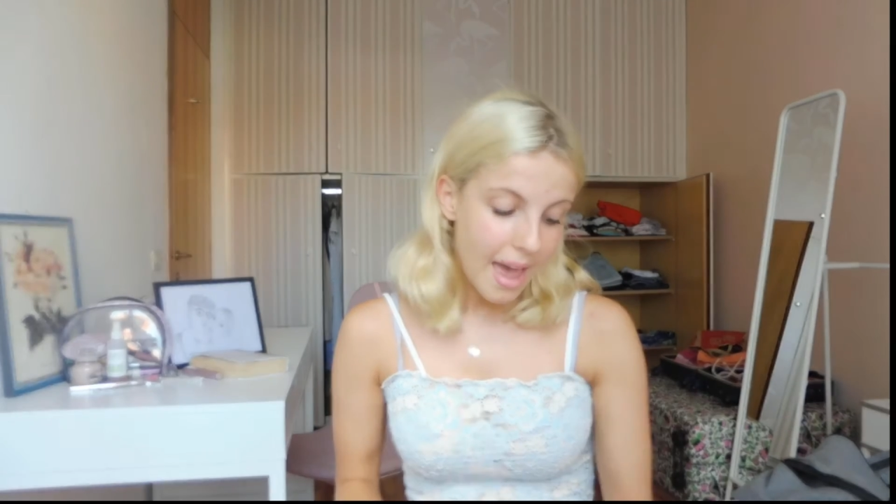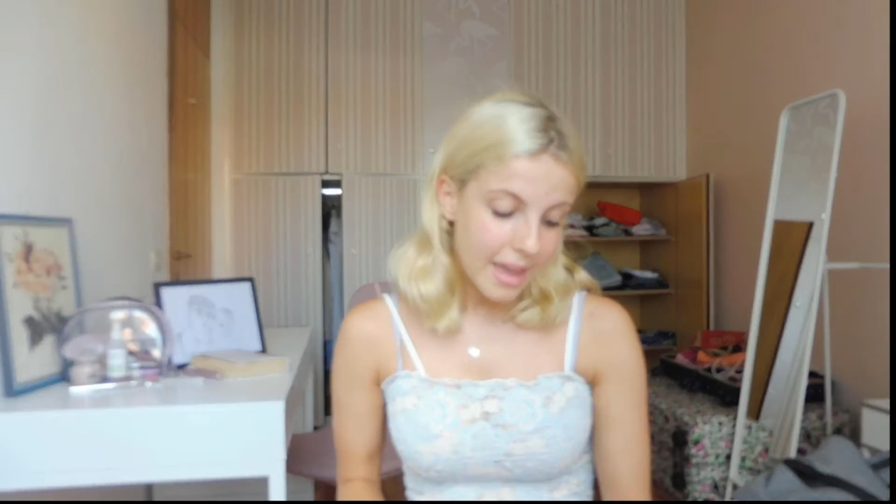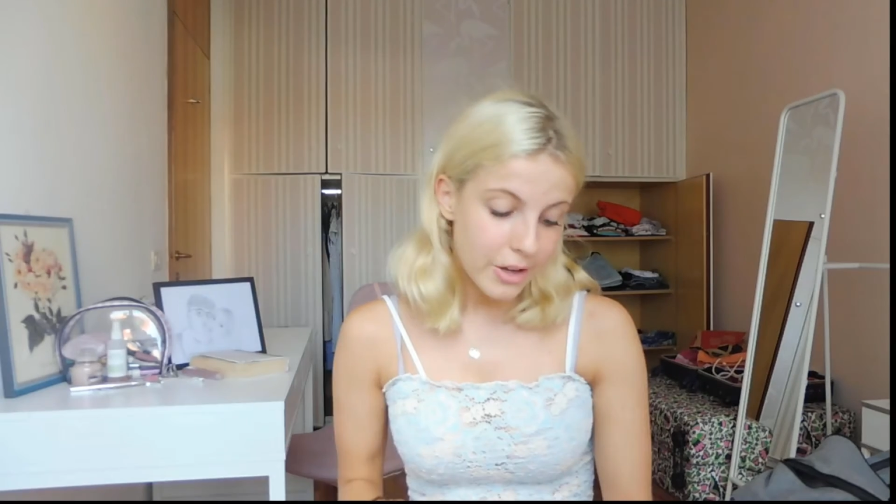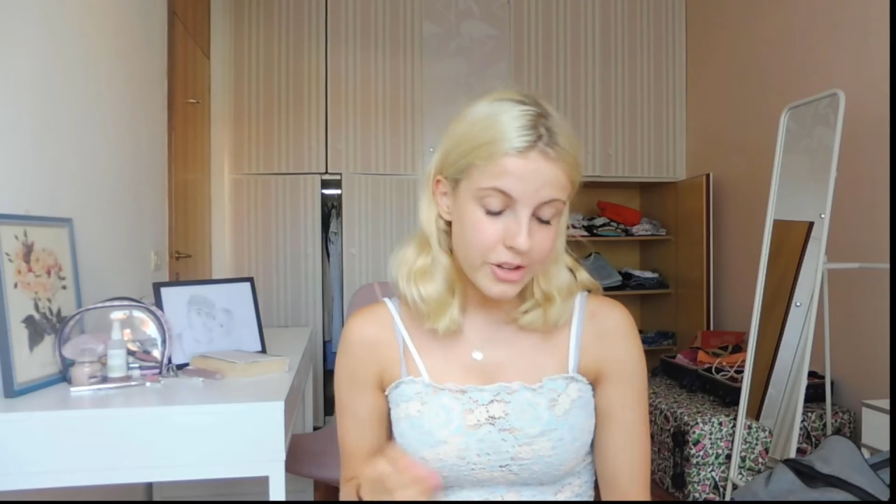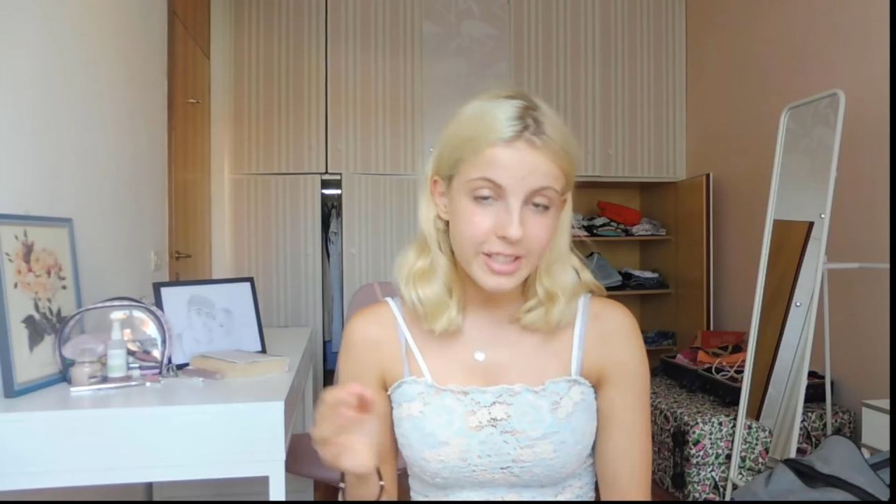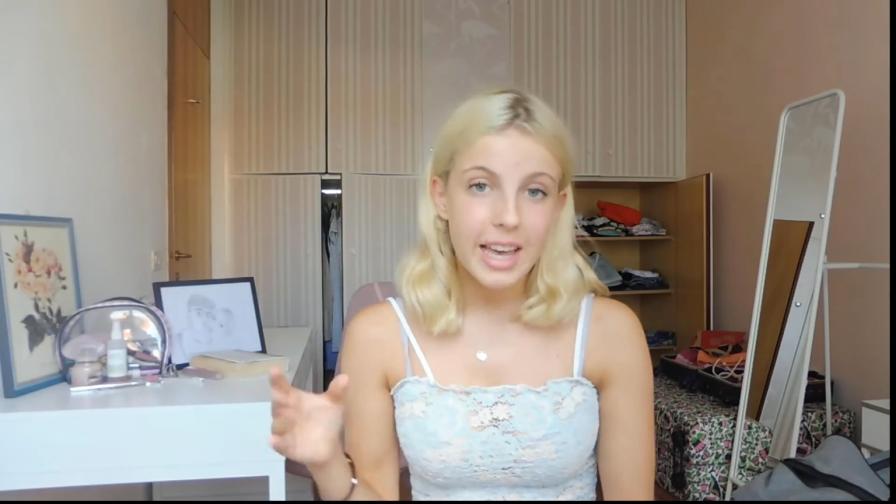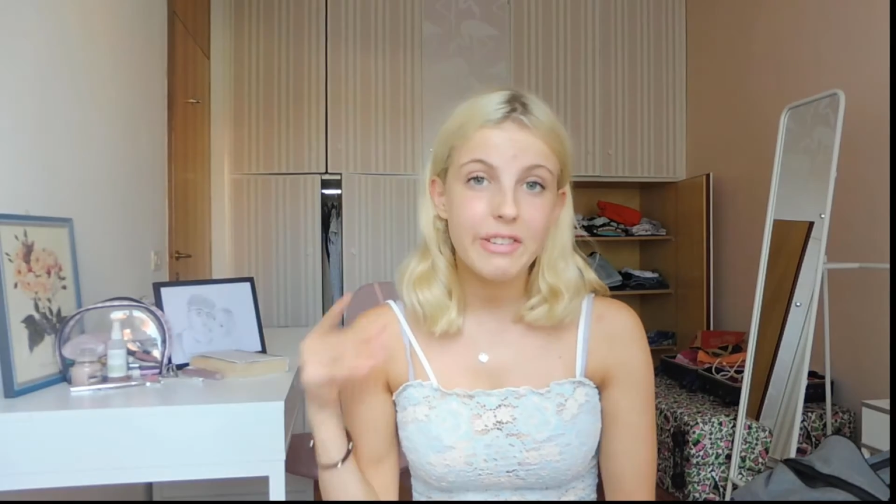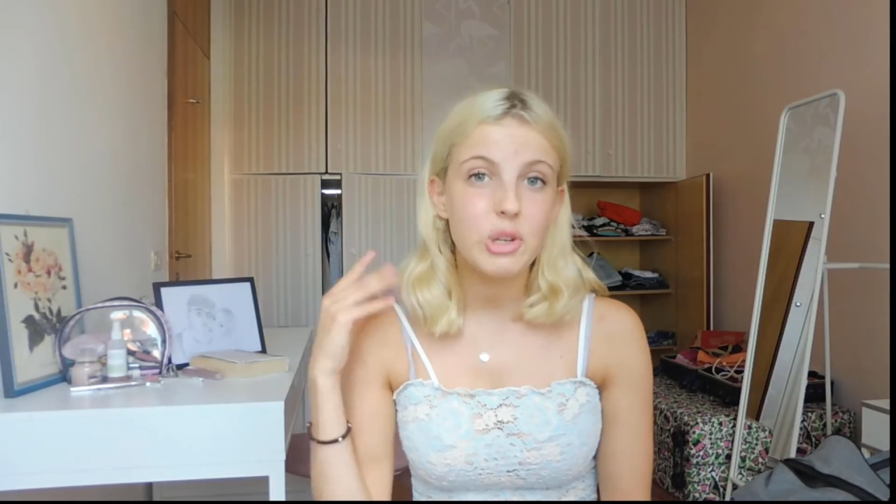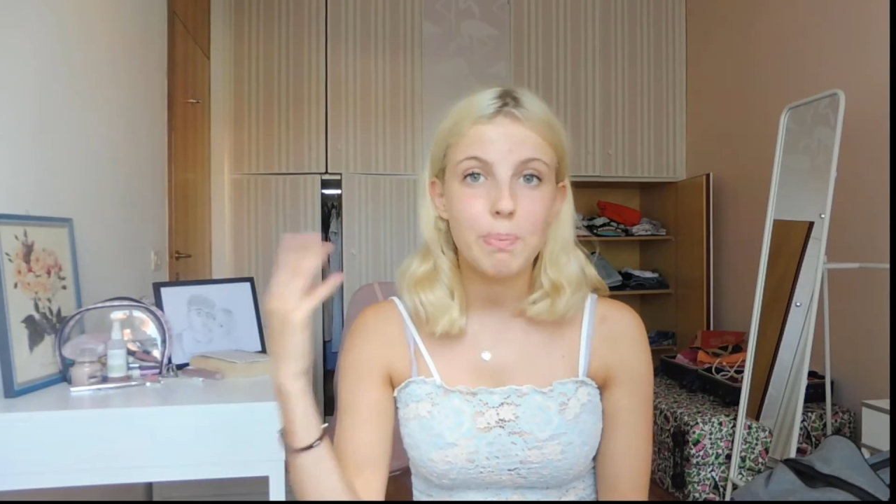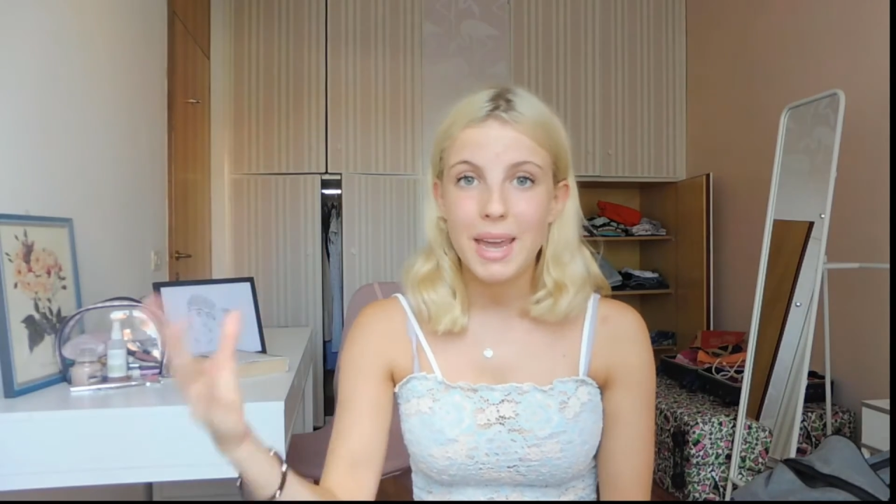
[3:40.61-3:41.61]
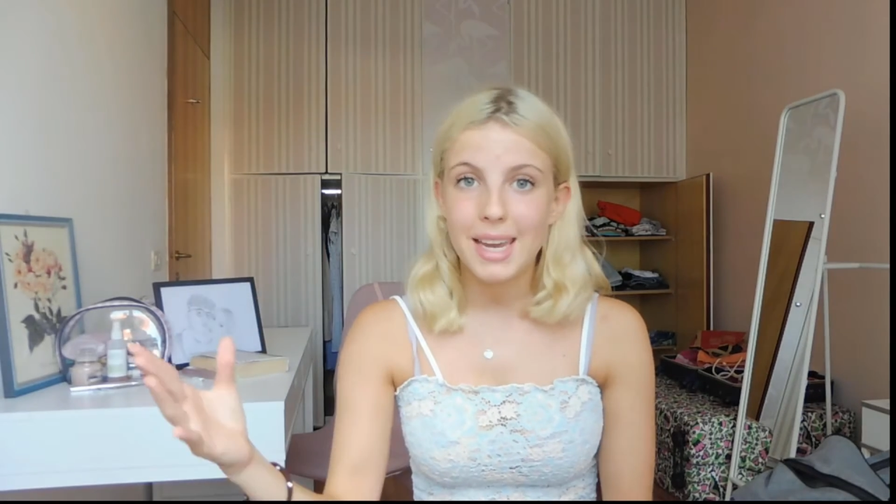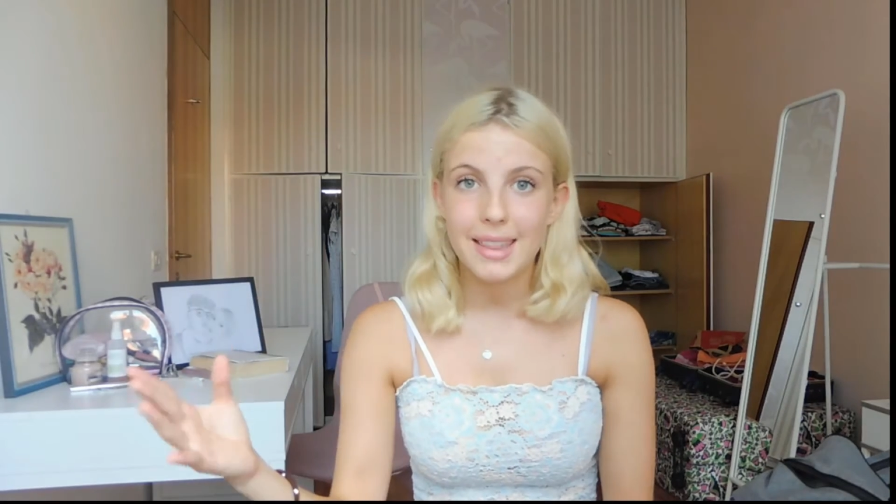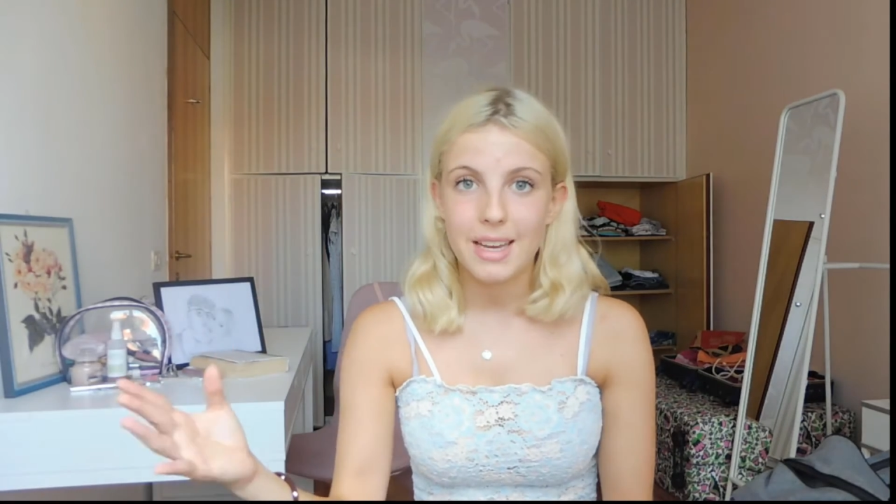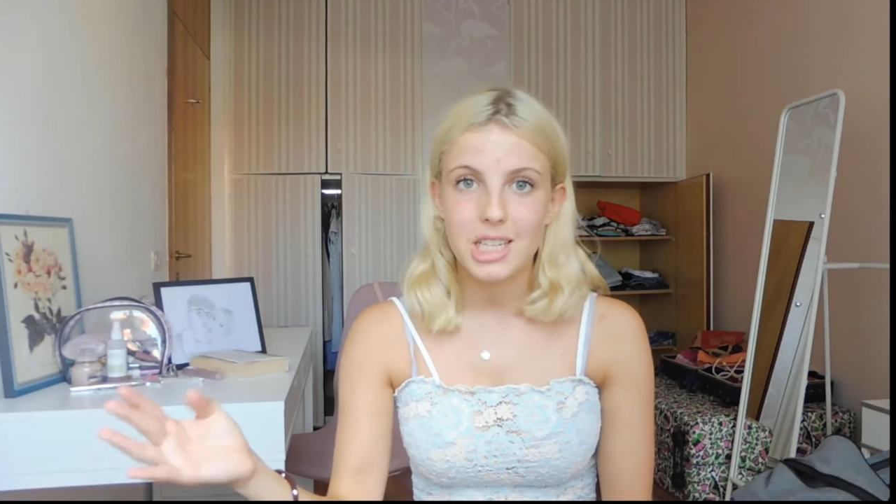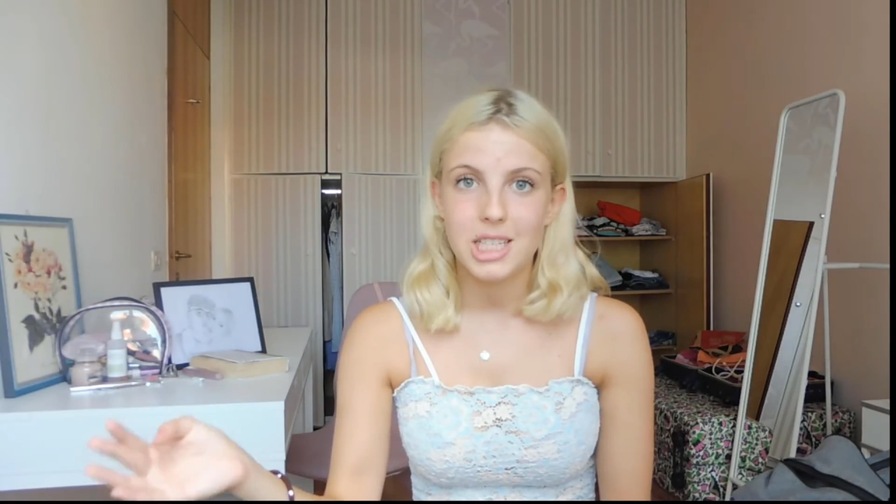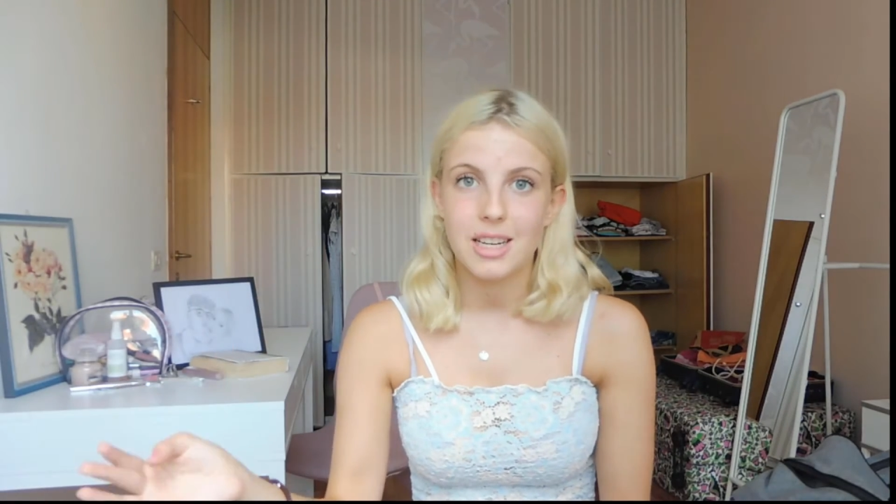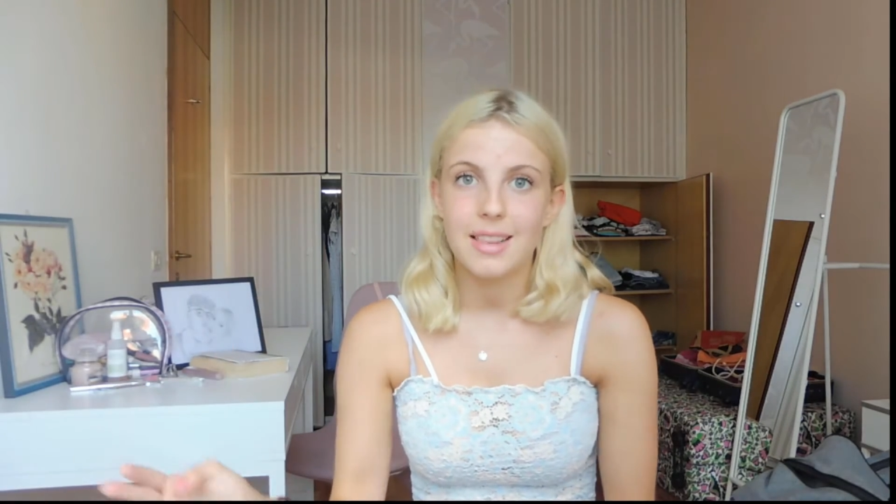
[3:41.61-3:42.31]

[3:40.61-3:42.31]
You just have to pay attention,